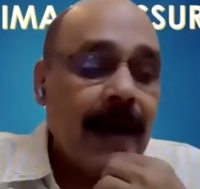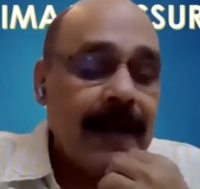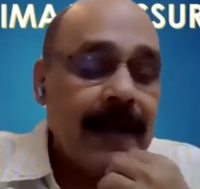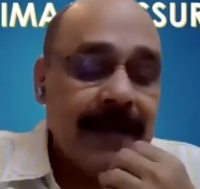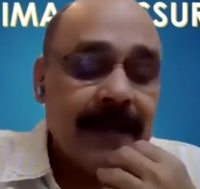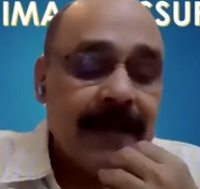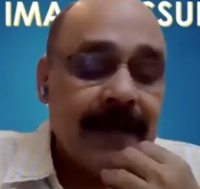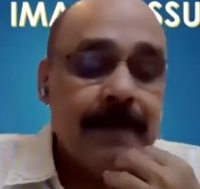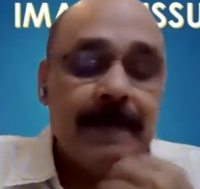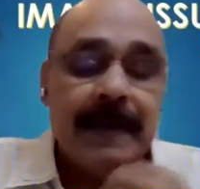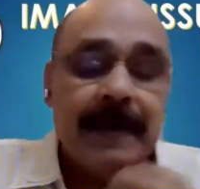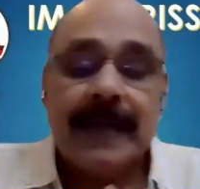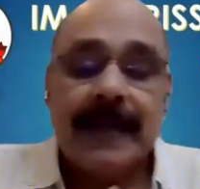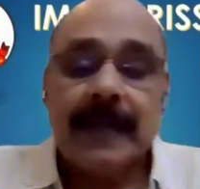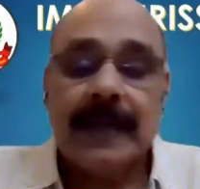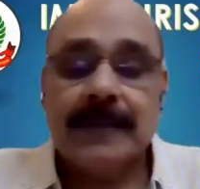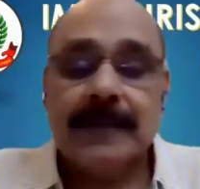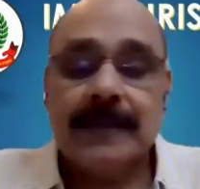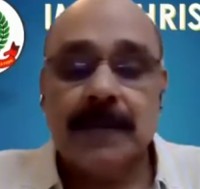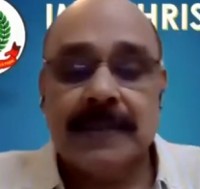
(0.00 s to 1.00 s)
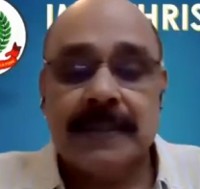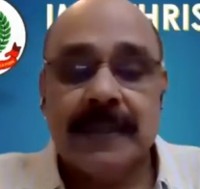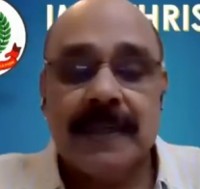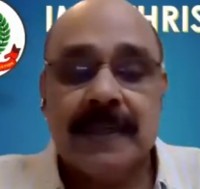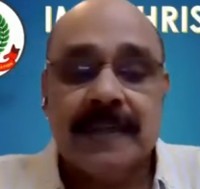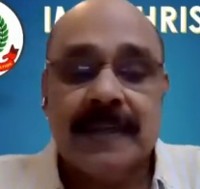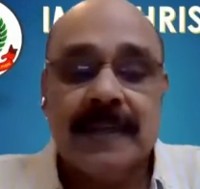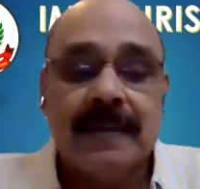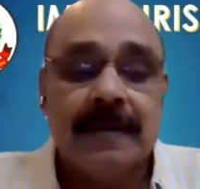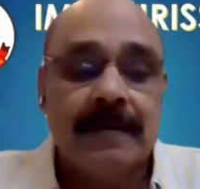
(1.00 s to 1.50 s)
Indian Medical
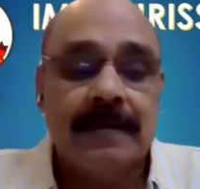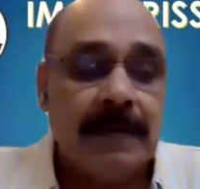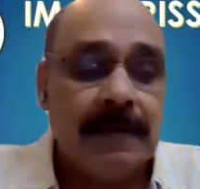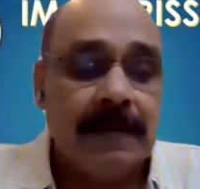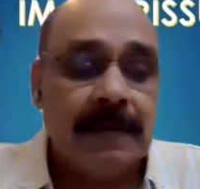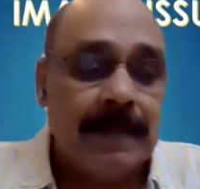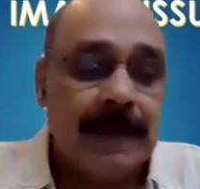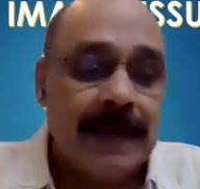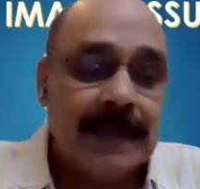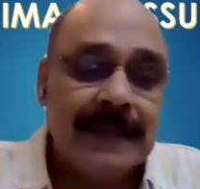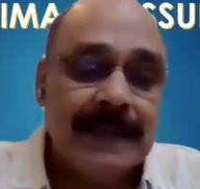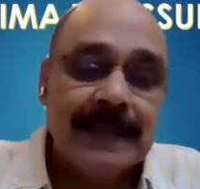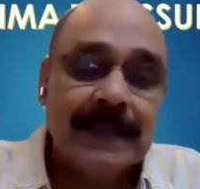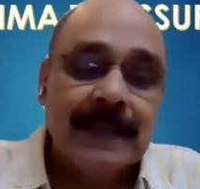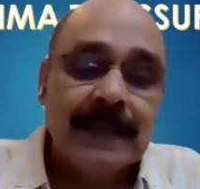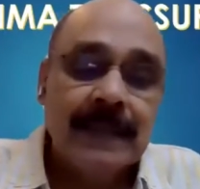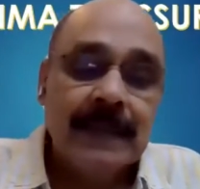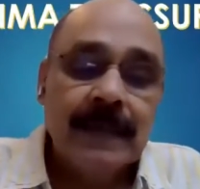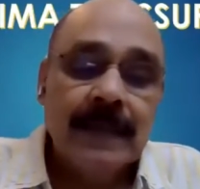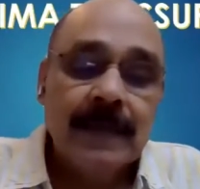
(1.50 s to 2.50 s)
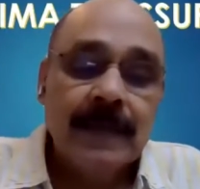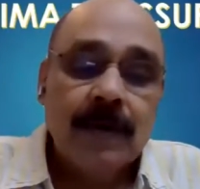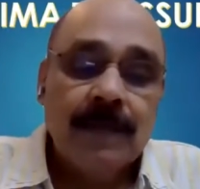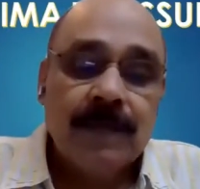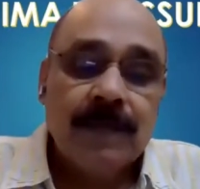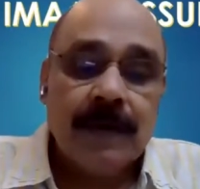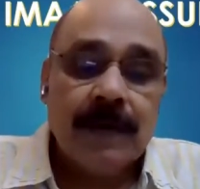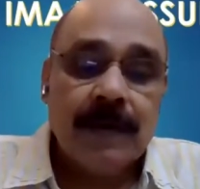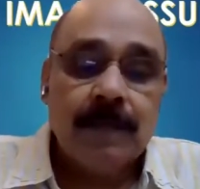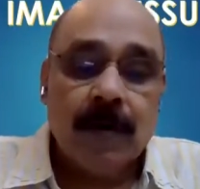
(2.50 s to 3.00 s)
Association members
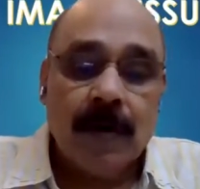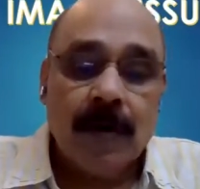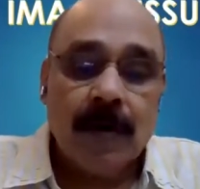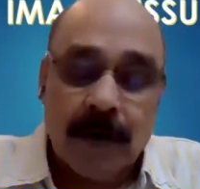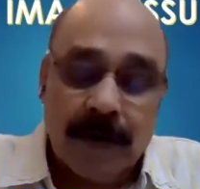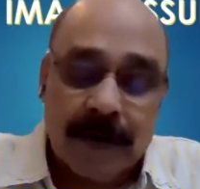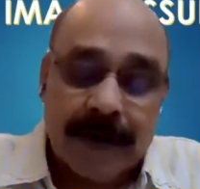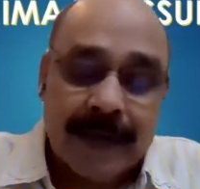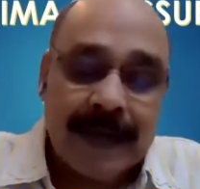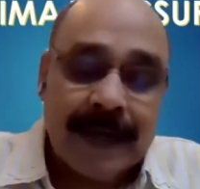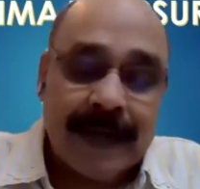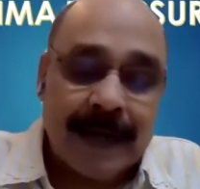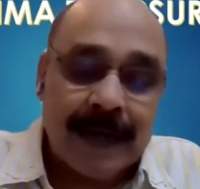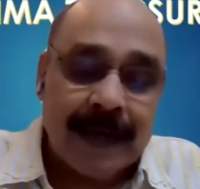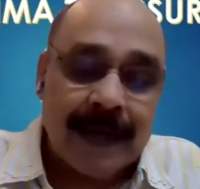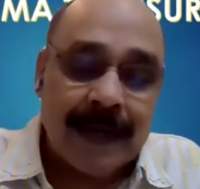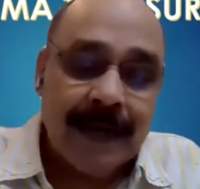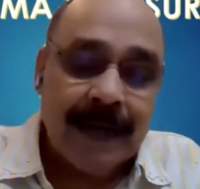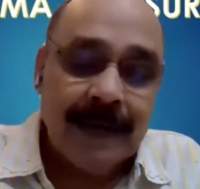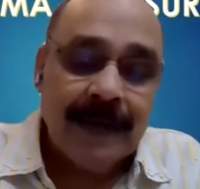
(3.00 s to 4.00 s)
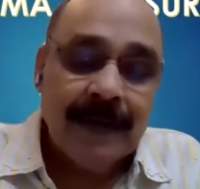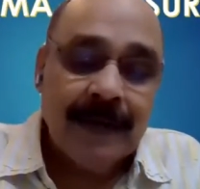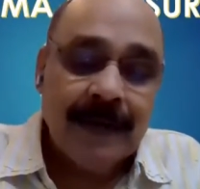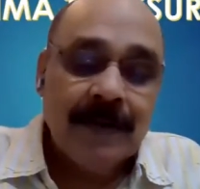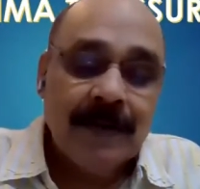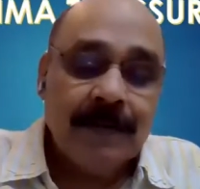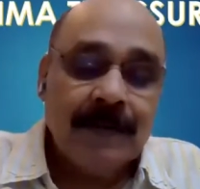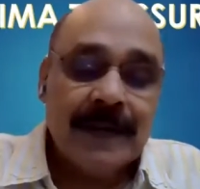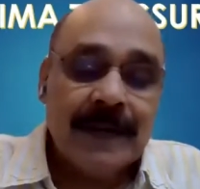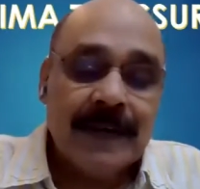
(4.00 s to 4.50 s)
from all over Kerala.
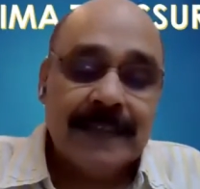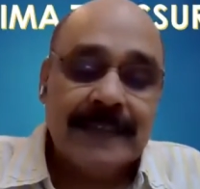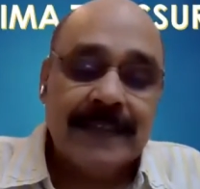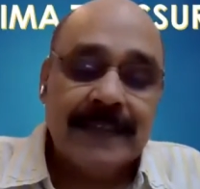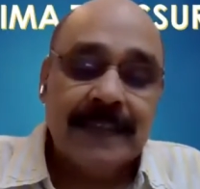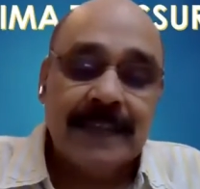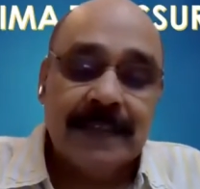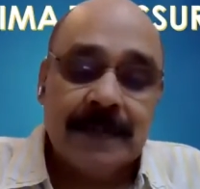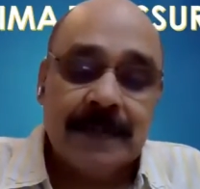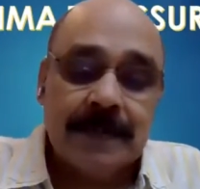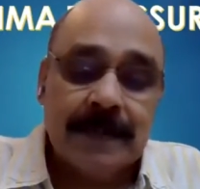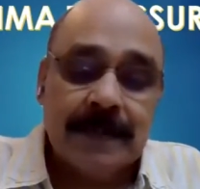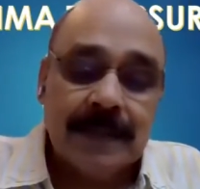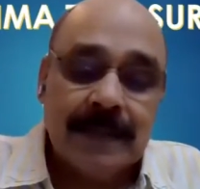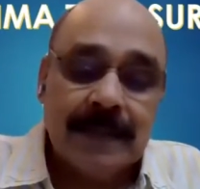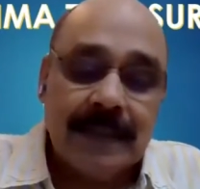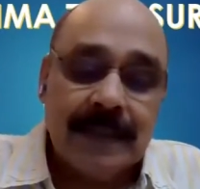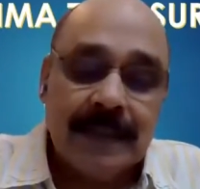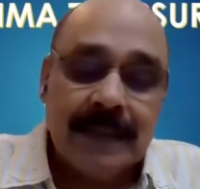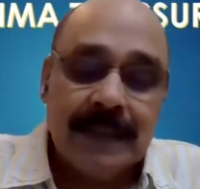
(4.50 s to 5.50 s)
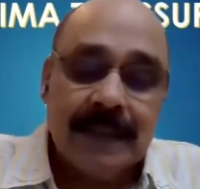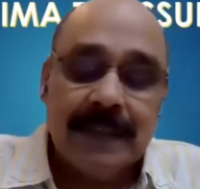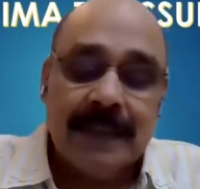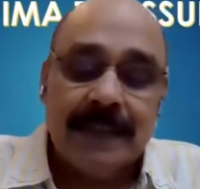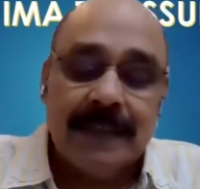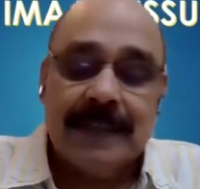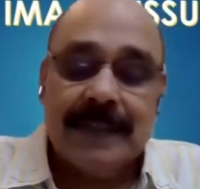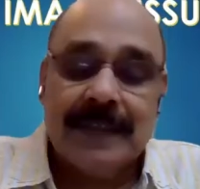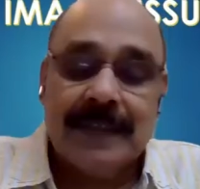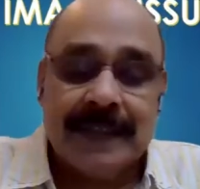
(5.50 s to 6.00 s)
What is this
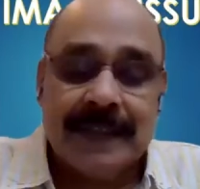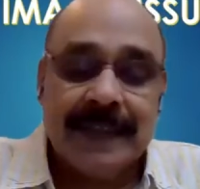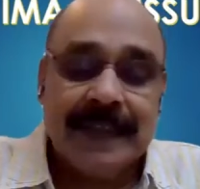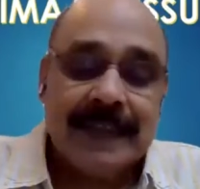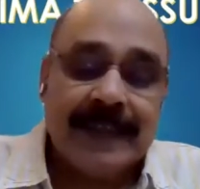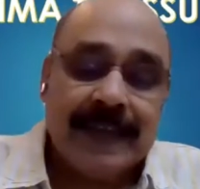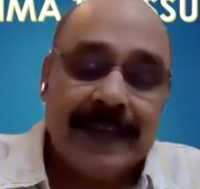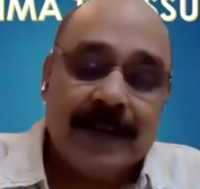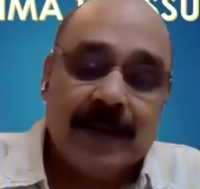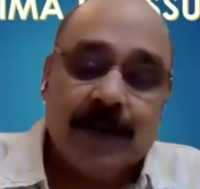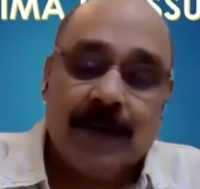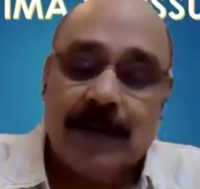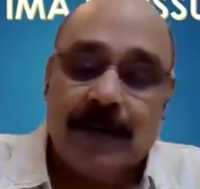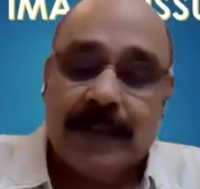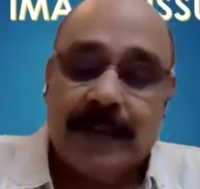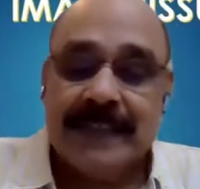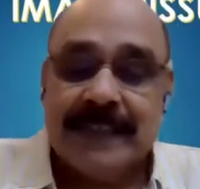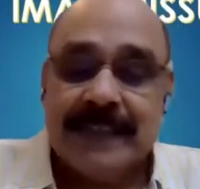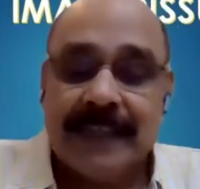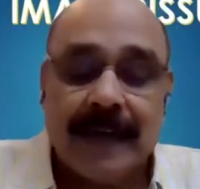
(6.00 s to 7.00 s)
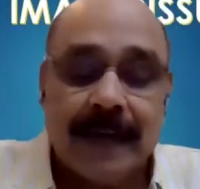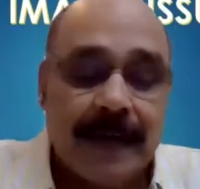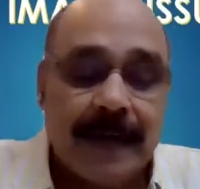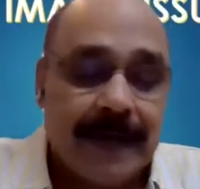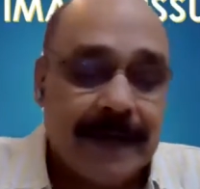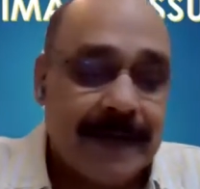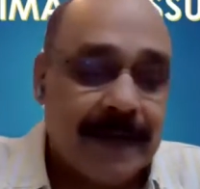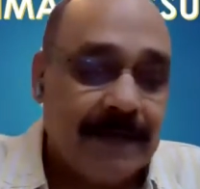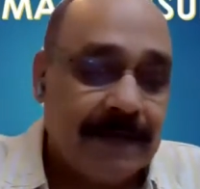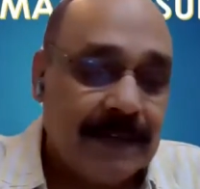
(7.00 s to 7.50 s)
thing and is it
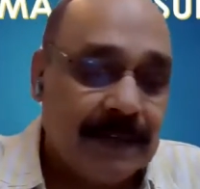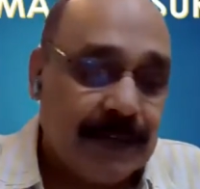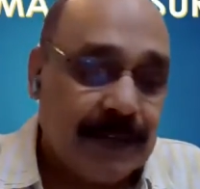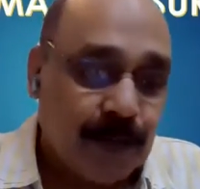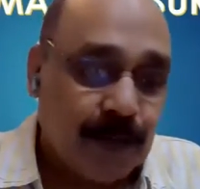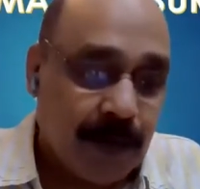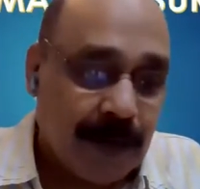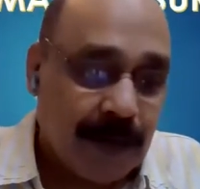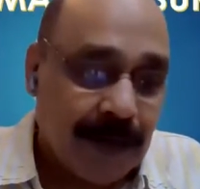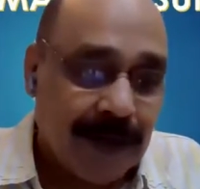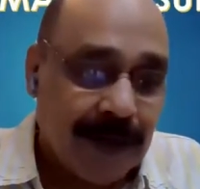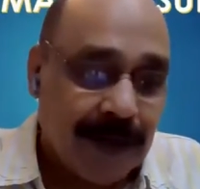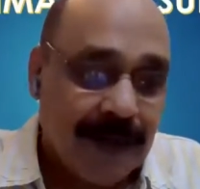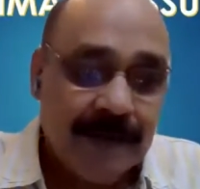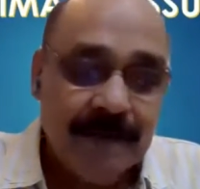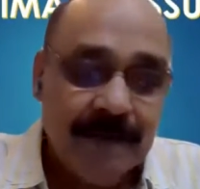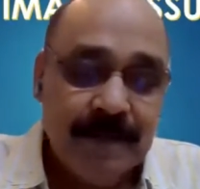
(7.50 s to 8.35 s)
related with yoga?